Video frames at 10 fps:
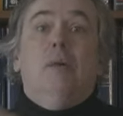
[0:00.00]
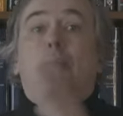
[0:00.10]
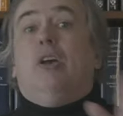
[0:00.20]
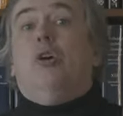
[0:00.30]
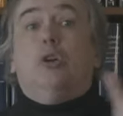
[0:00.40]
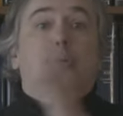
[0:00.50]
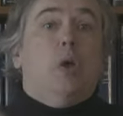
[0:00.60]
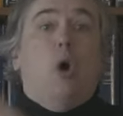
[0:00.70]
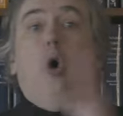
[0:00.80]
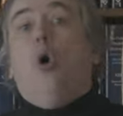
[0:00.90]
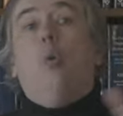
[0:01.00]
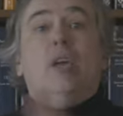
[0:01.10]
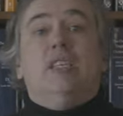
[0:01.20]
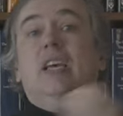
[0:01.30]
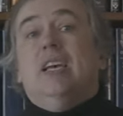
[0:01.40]
because we
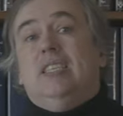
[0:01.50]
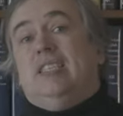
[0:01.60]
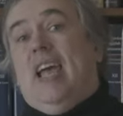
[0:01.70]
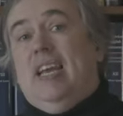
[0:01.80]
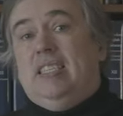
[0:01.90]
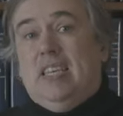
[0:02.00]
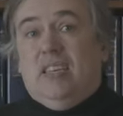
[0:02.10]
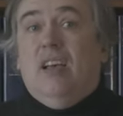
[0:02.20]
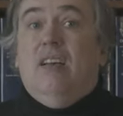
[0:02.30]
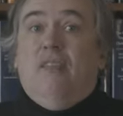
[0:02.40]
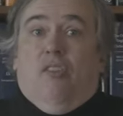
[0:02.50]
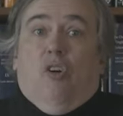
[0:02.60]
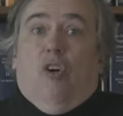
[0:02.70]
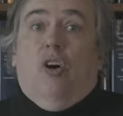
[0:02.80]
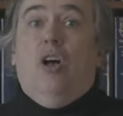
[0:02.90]
always change it
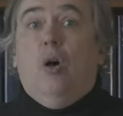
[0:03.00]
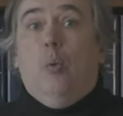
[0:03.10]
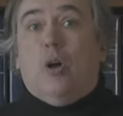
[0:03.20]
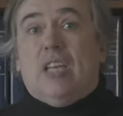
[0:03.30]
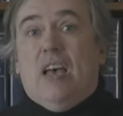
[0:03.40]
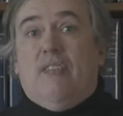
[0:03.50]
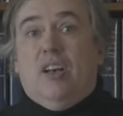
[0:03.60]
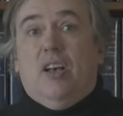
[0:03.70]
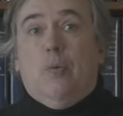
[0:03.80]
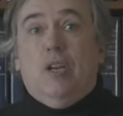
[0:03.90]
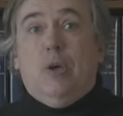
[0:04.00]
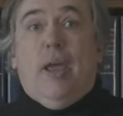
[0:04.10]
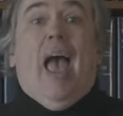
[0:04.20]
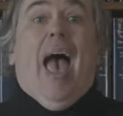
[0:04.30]
for whatever we're doing.